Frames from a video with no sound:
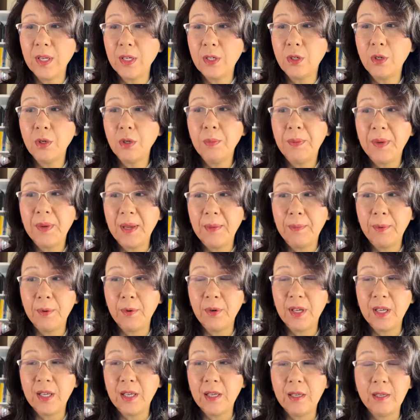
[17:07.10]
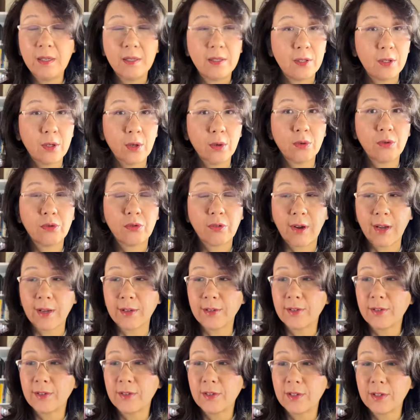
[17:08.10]
two people he still
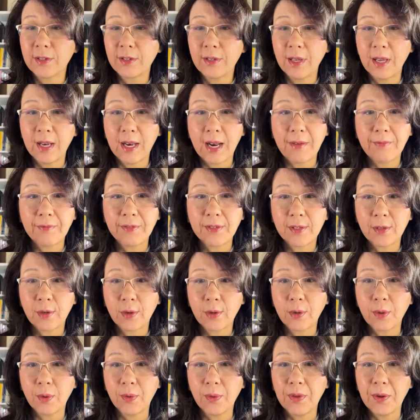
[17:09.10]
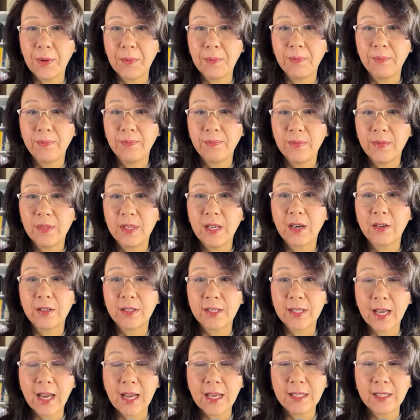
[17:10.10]
trusts, and I've circled them. They are
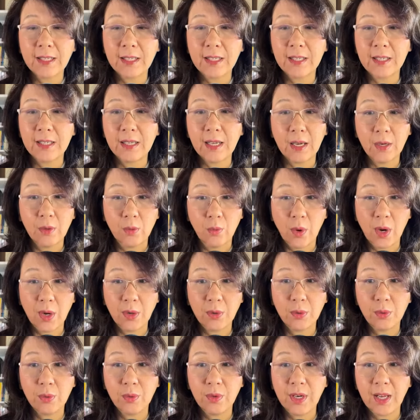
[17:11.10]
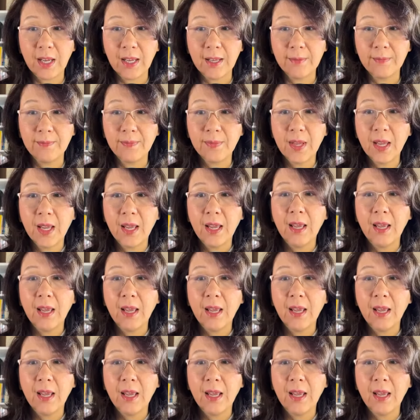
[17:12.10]
Cai Qi and Wang Huning.